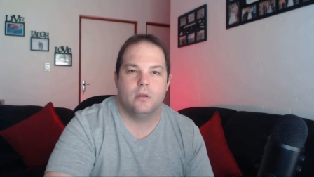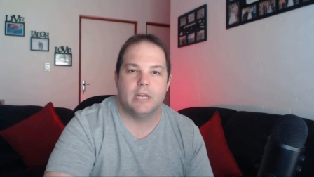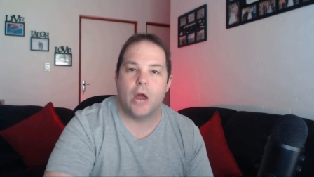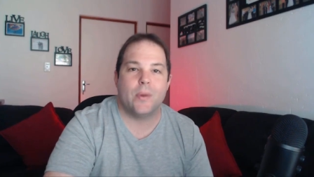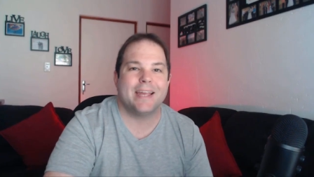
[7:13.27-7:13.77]

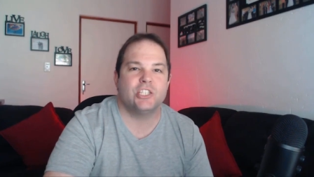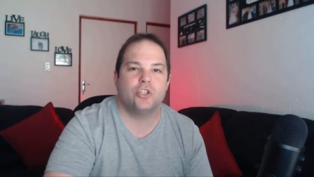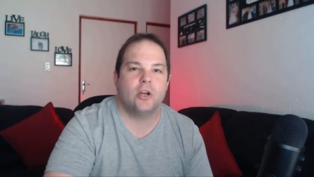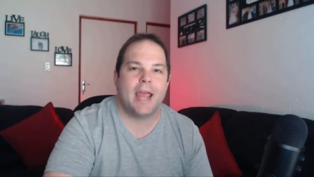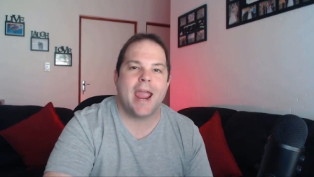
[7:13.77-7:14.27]
Now we can
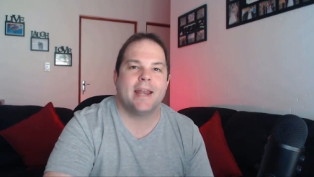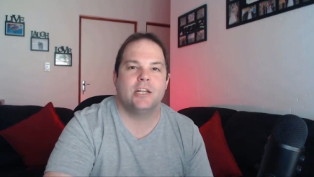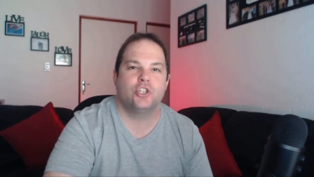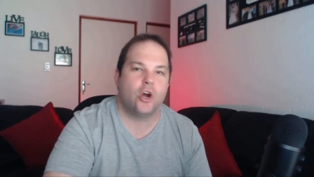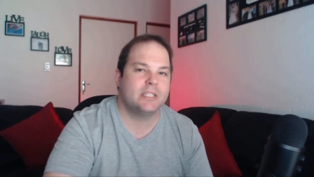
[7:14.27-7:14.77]
start
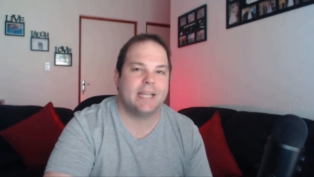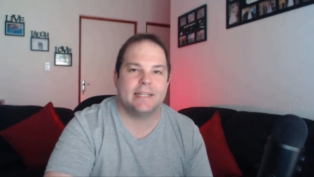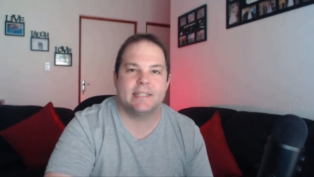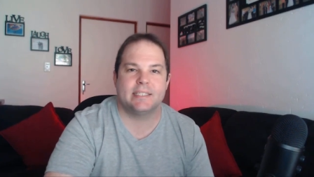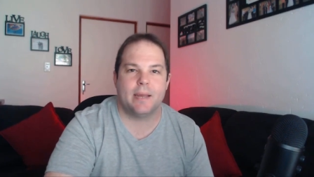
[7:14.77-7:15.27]
adding
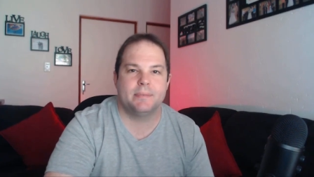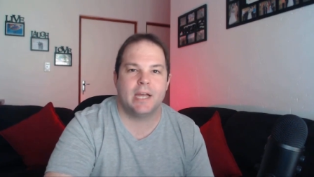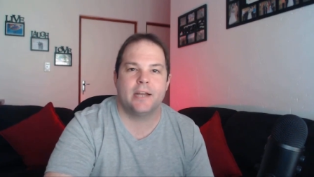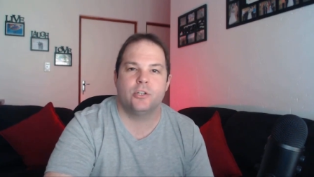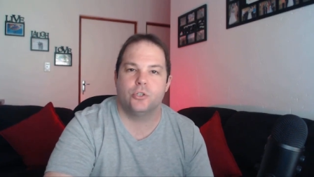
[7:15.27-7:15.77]
translated
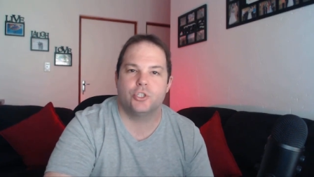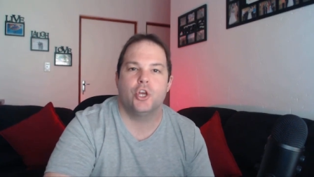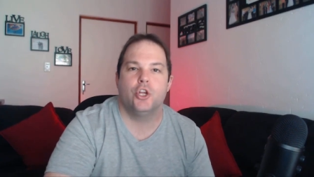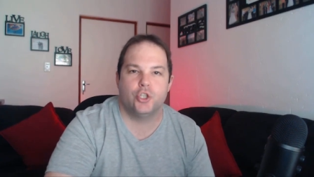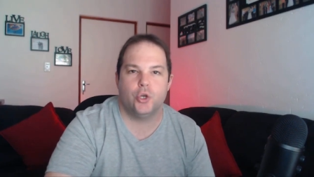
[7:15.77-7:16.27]
subtitles
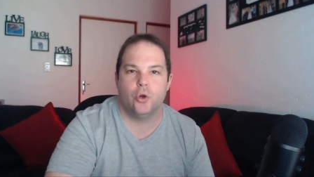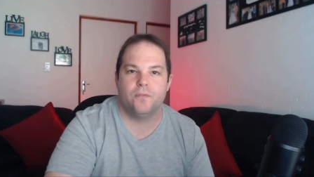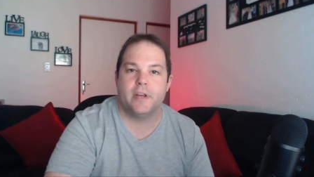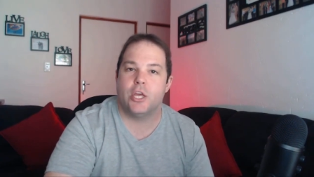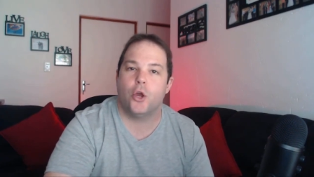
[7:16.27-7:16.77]
to your
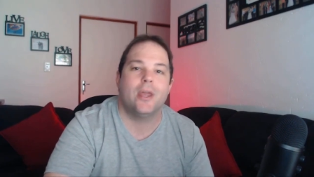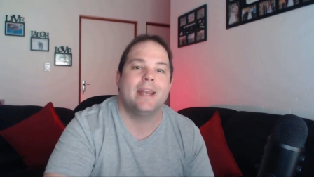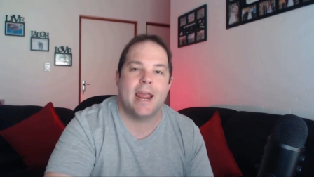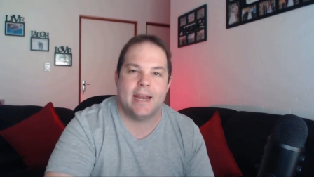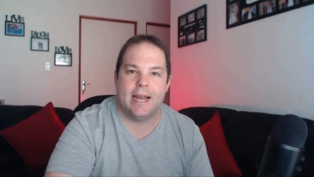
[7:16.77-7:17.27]
video
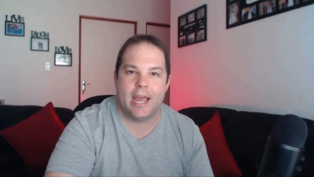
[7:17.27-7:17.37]
in any